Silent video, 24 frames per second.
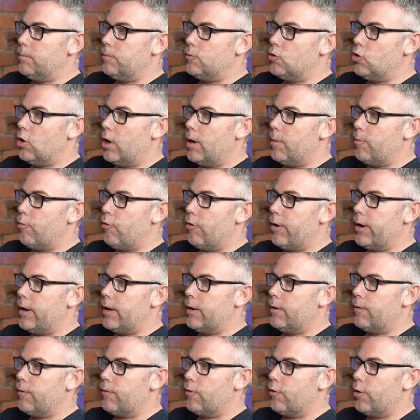trying to bring
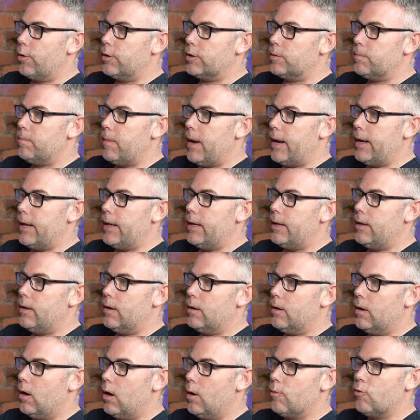through as many
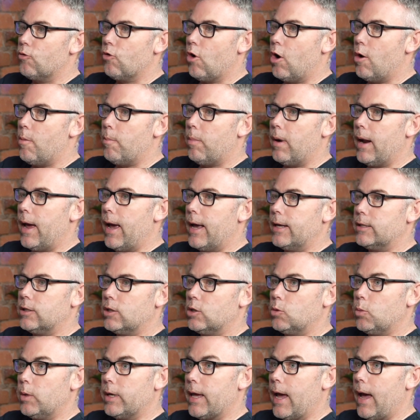homegrown players
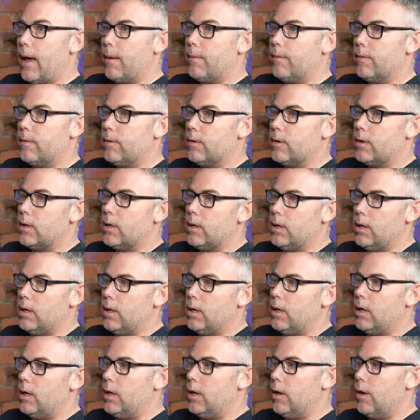as we can.
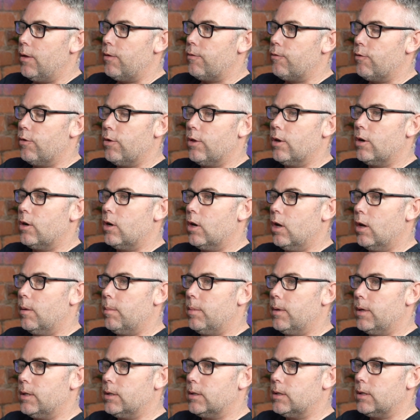Through the club
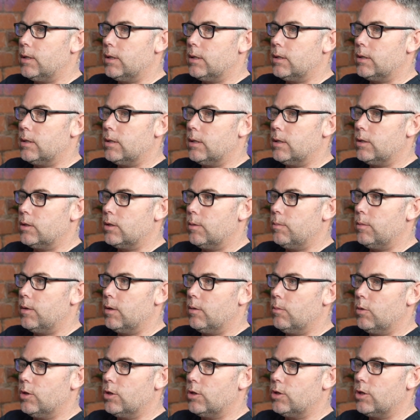is something
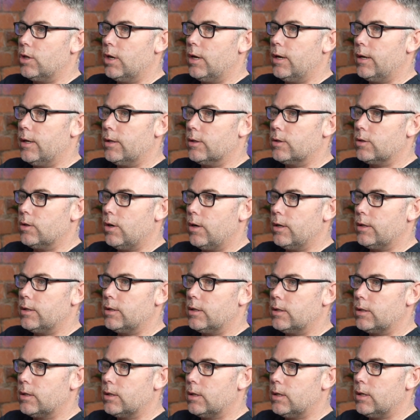which certainly excites
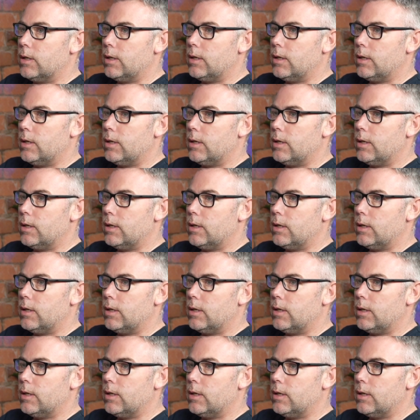us.